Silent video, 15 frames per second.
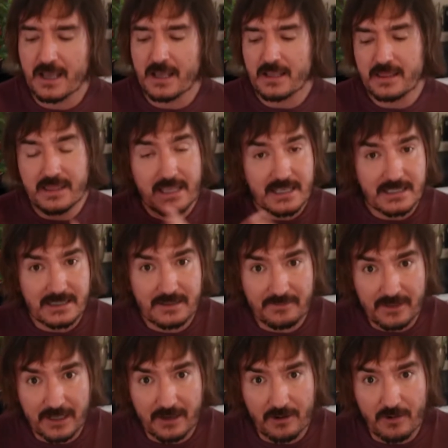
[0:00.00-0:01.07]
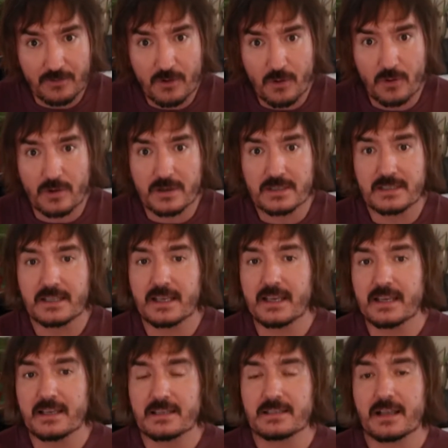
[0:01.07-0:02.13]
This video, of course,
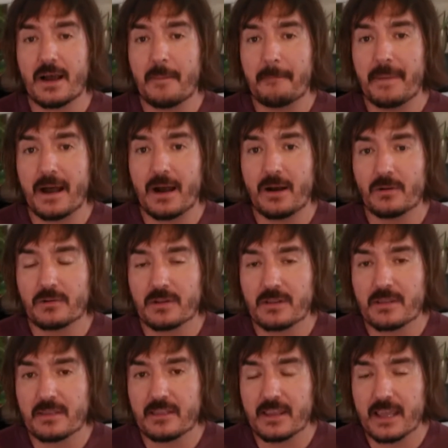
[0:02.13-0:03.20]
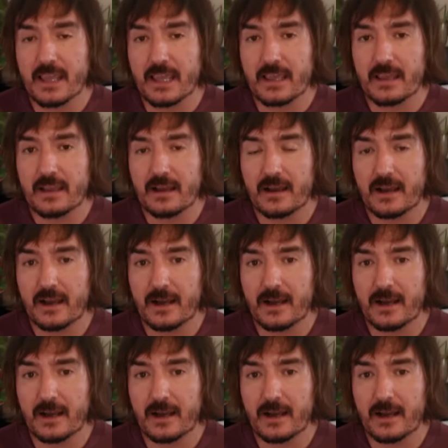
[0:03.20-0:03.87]
is about Delaney's